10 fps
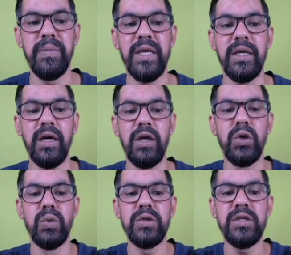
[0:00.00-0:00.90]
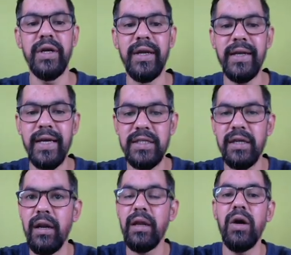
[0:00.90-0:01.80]
being used
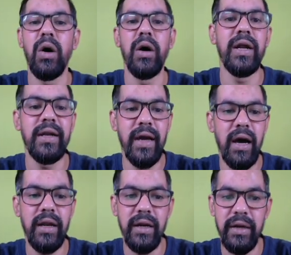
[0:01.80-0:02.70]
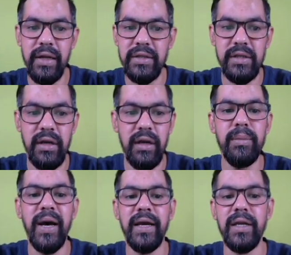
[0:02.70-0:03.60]
intentionally or unintentionally
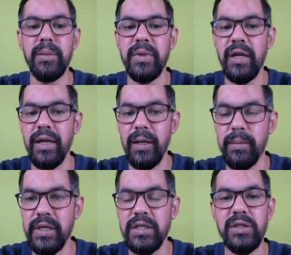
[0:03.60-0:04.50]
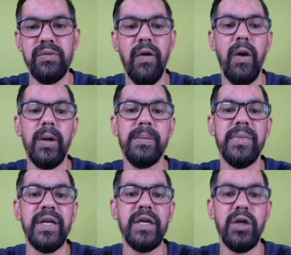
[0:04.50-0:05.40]
by criminal elements for
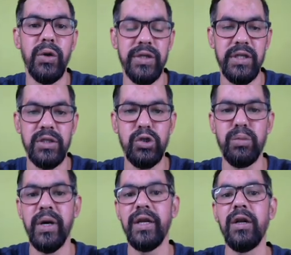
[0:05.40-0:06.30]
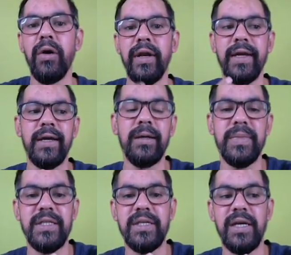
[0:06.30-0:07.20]
money laundering. So money laundering is
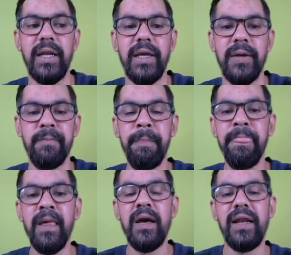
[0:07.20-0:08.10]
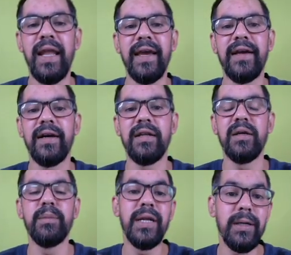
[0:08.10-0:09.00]
basically like
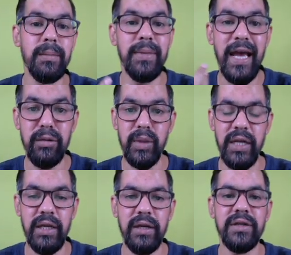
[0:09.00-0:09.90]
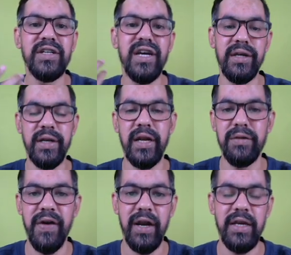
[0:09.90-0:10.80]
the black money,
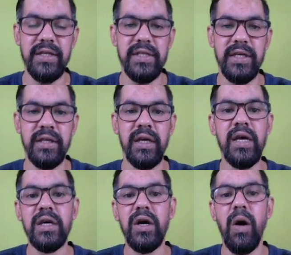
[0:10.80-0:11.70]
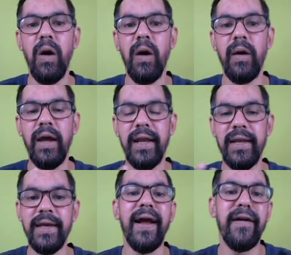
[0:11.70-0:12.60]
terror financing, or
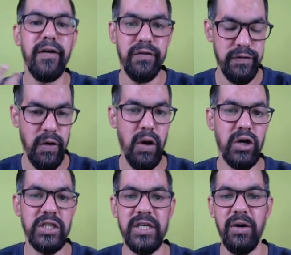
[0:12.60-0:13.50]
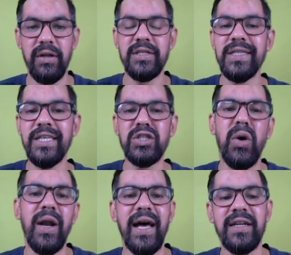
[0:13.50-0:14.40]
any kind of frauds, and also these
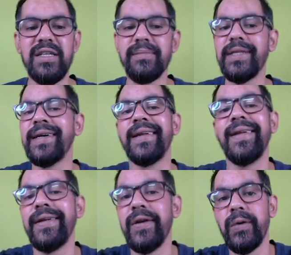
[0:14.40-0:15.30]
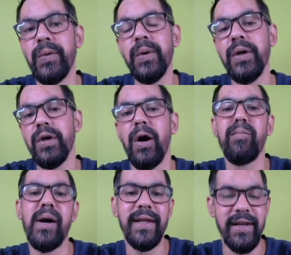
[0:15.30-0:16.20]
all are something related to
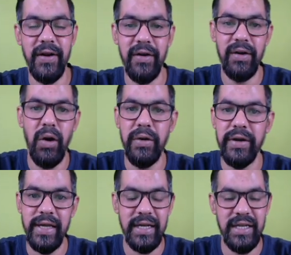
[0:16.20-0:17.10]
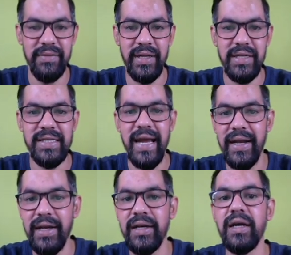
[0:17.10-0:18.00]
your money laundering activities.
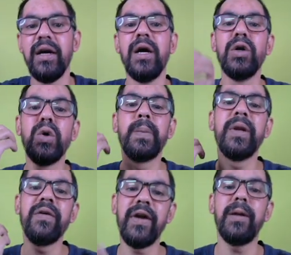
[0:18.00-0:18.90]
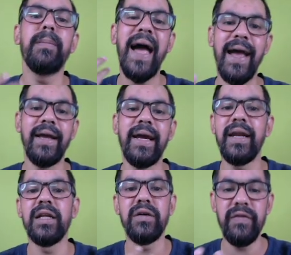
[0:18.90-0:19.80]
And to prevent bank
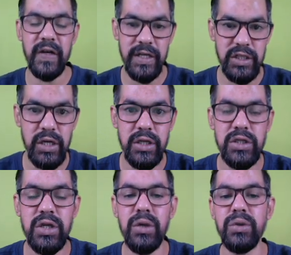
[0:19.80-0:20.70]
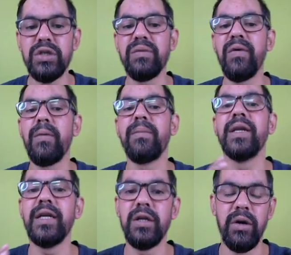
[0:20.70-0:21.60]
and other financial institutions from
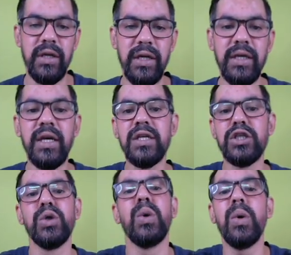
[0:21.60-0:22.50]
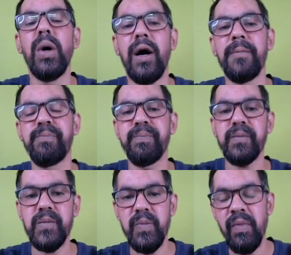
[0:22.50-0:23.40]
money laundering, so
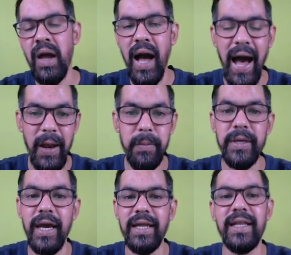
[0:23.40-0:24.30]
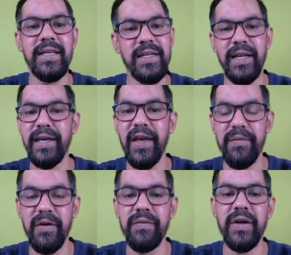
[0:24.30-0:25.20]
RBI they generally
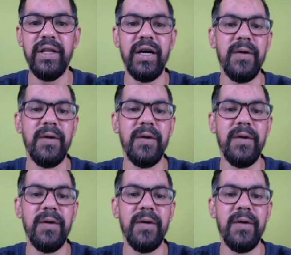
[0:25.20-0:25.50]
came up with